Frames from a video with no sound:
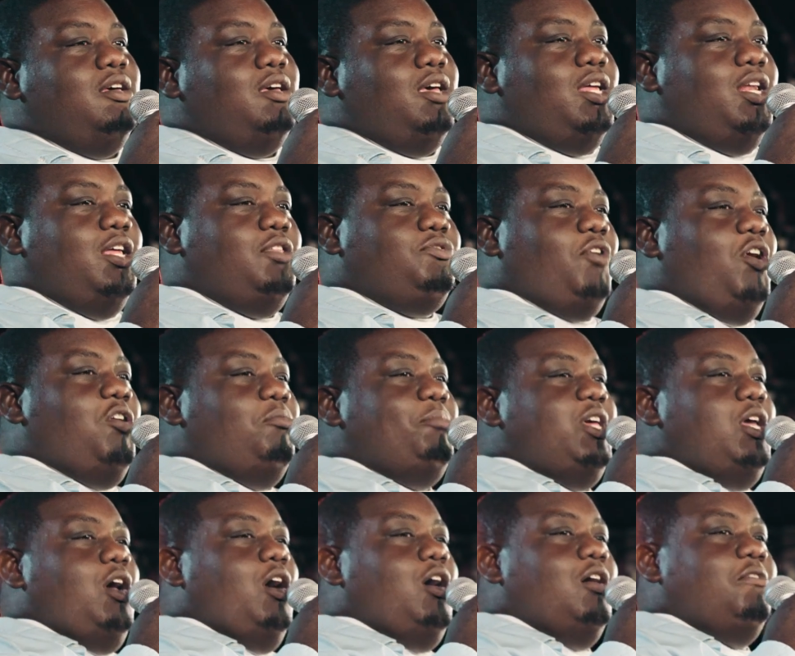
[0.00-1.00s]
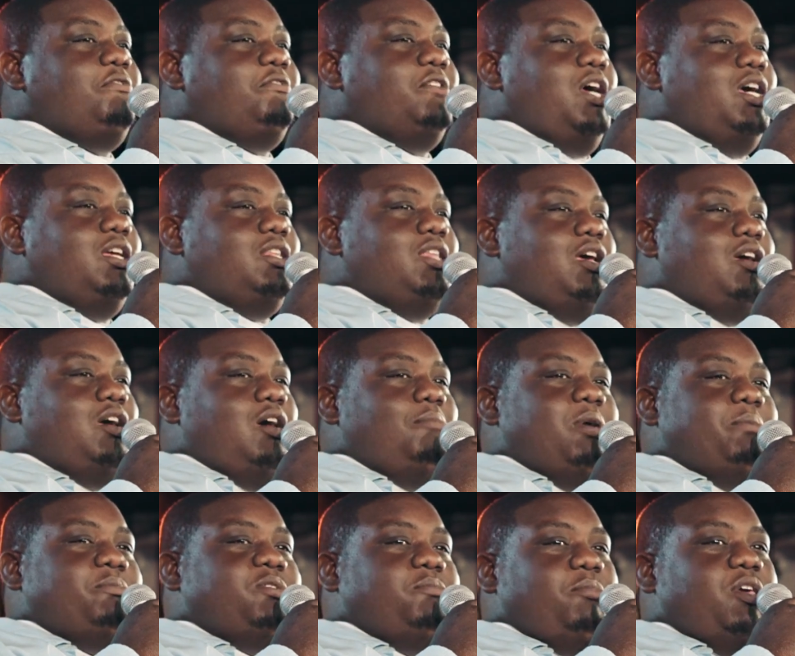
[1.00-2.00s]
And it throw me off. Like, they come
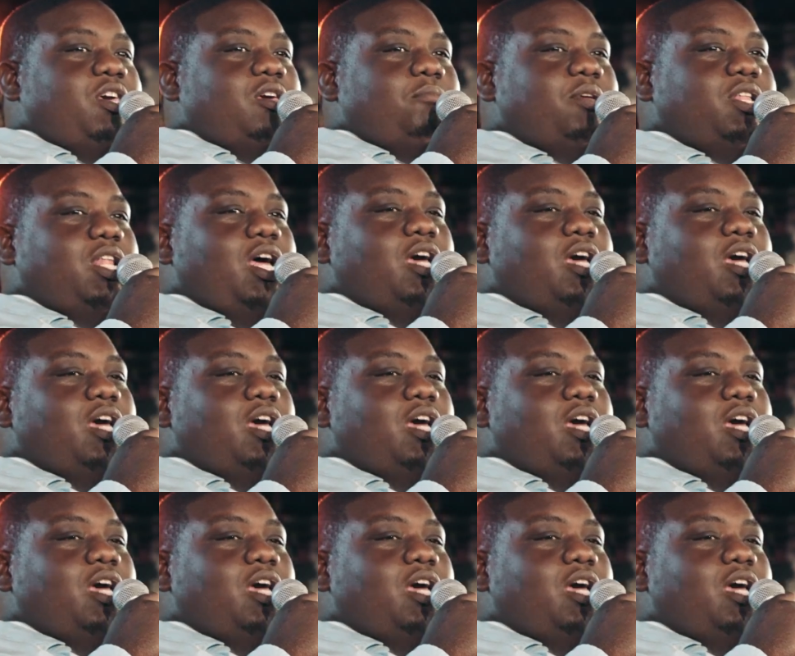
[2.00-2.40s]
up to me and be